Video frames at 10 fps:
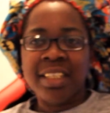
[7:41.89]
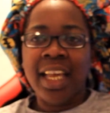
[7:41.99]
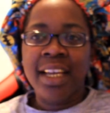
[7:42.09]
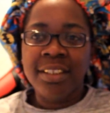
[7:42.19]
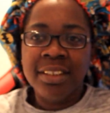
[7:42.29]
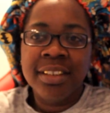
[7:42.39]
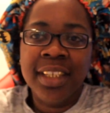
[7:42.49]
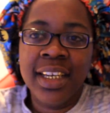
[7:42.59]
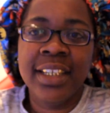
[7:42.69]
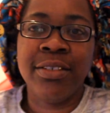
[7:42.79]
light on?
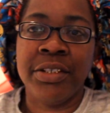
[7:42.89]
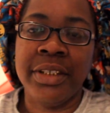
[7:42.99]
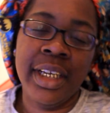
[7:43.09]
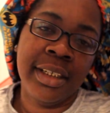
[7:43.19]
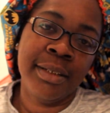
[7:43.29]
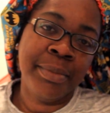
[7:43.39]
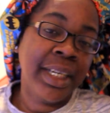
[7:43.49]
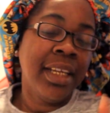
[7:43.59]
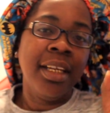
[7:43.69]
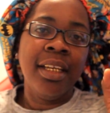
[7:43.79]
No, I ain't gonna turn the light on. But
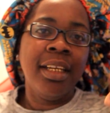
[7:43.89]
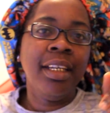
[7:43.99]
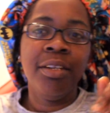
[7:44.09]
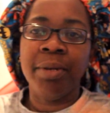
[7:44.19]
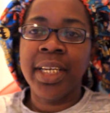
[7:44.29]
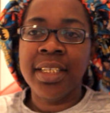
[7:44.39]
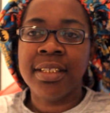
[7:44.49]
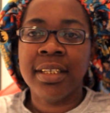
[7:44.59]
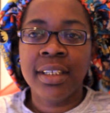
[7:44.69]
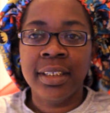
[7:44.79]
anyways,